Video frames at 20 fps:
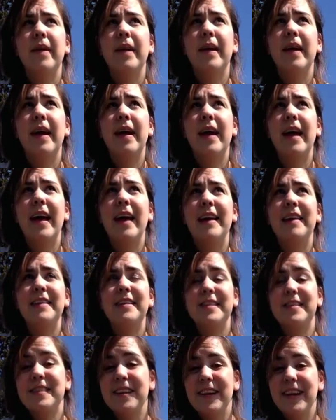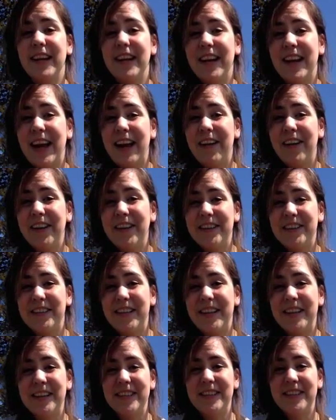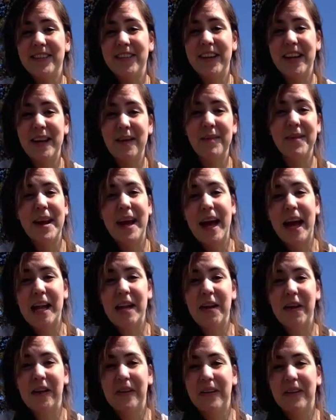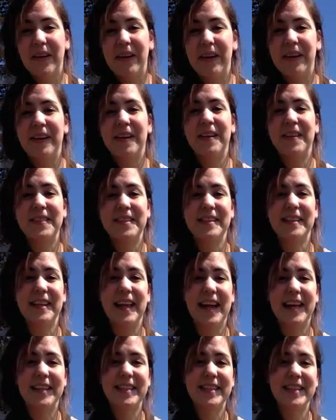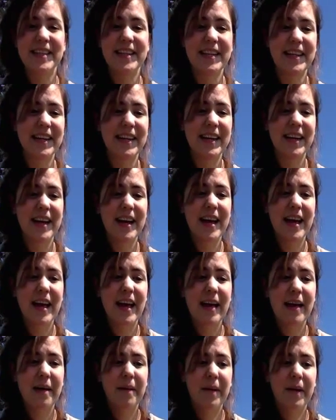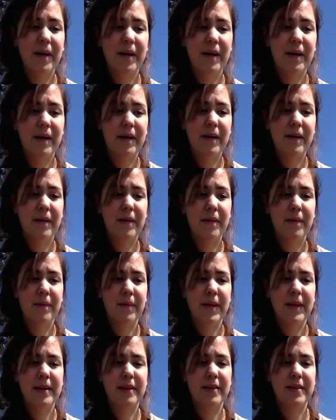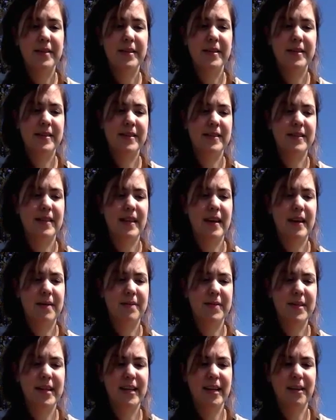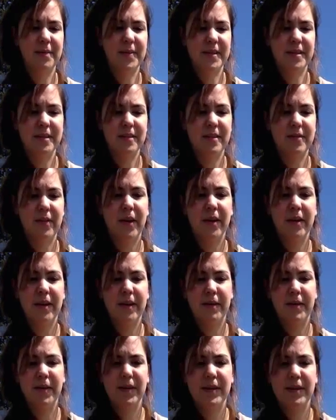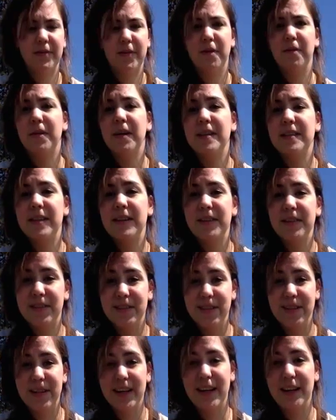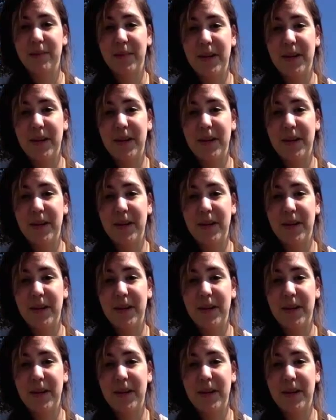I just started out using Instagram, and I had no clue how to use it last year. And I was just taking pictures of all the different words I was learning.